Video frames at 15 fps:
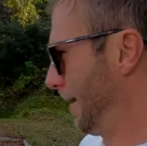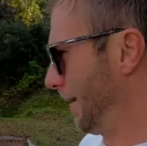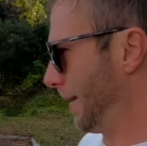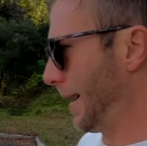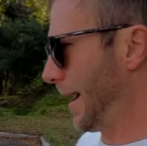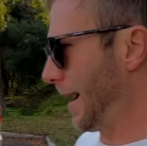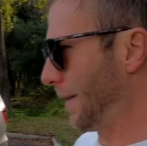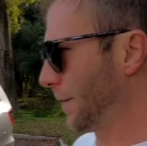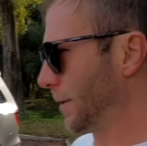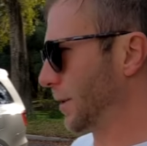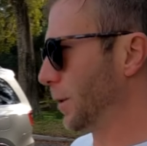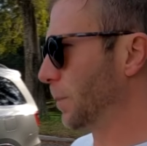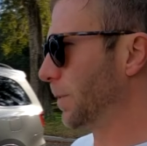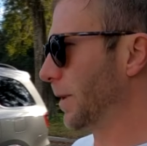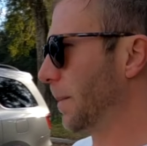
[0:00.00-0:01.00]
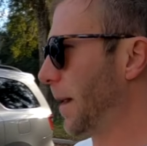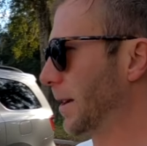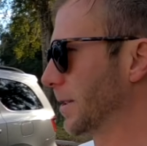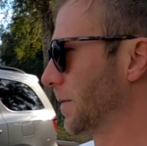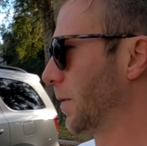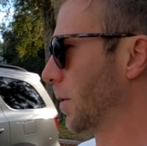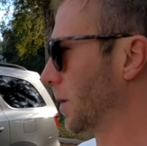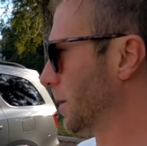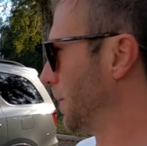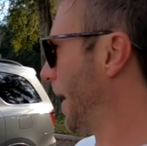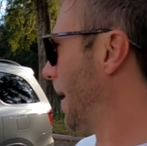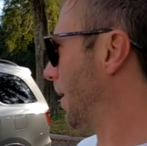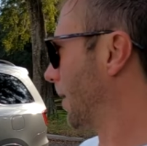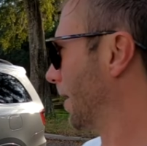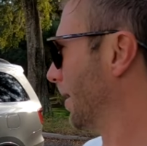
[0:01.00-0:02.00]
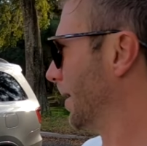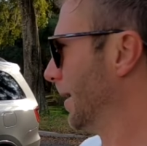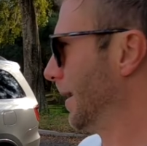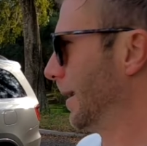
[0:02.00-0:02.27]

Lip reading: they have stupid amounts of horsepower